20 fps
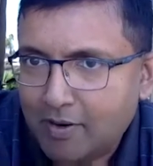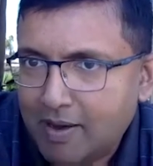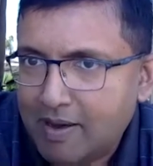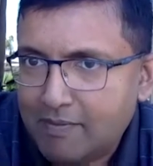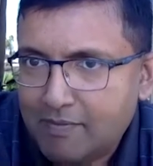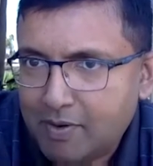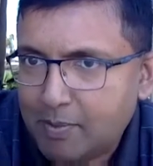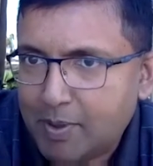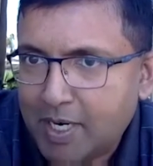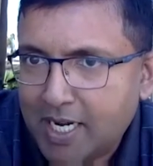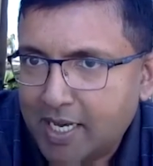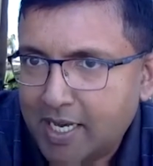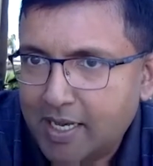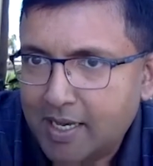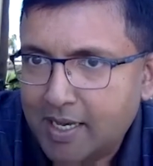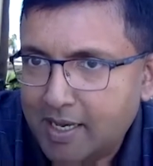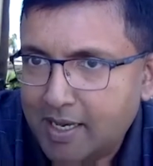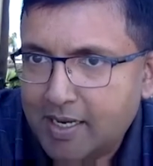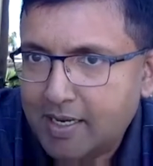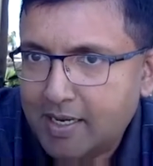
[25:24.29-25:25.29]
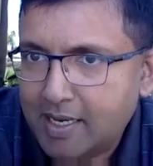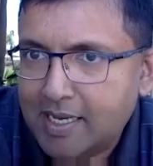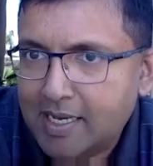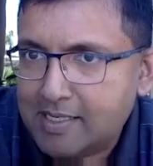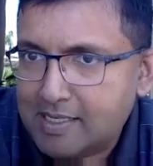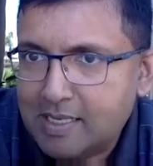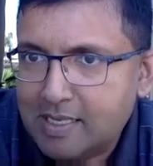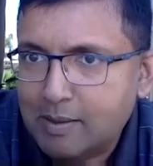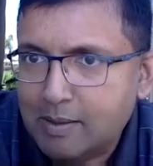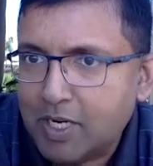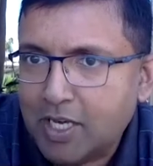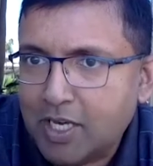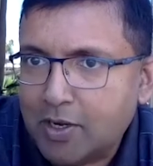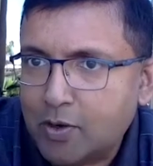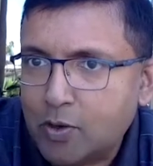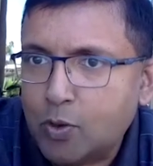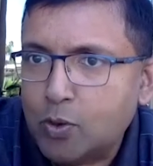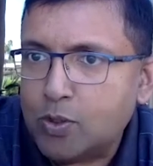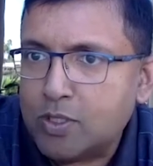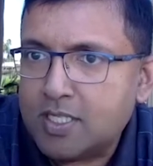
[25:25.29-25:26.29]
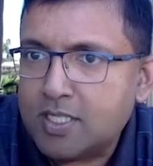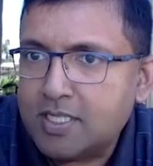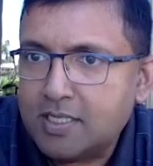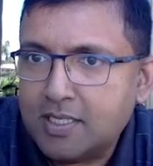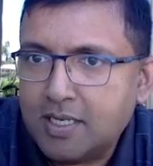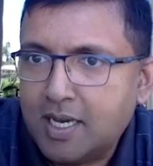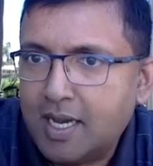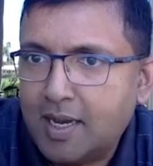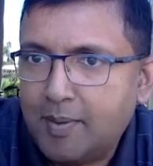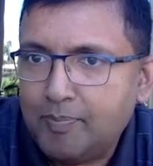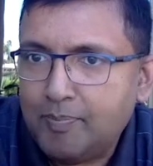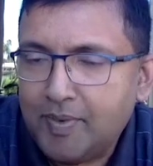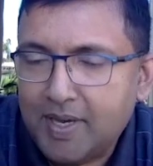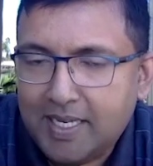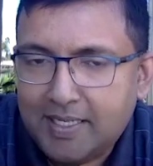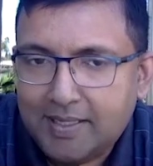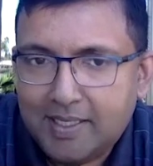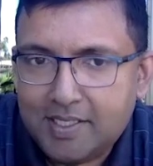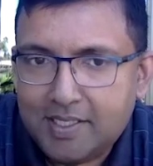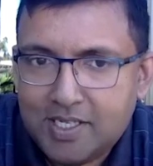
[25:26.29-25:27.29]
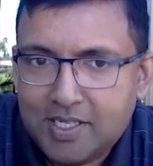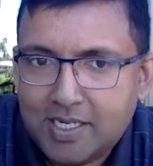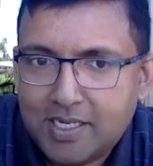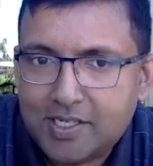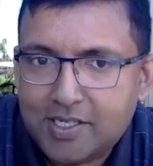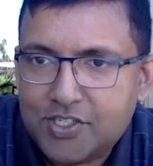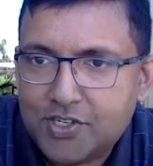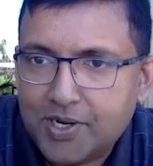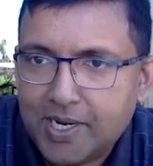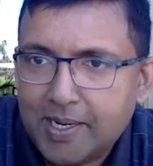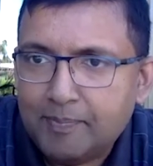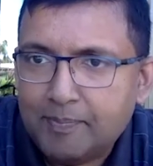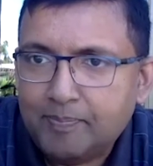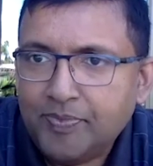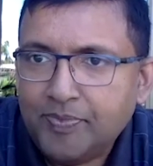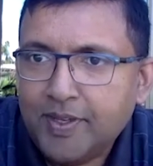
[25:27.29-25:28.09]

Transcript: everybody in similar roles in this industry.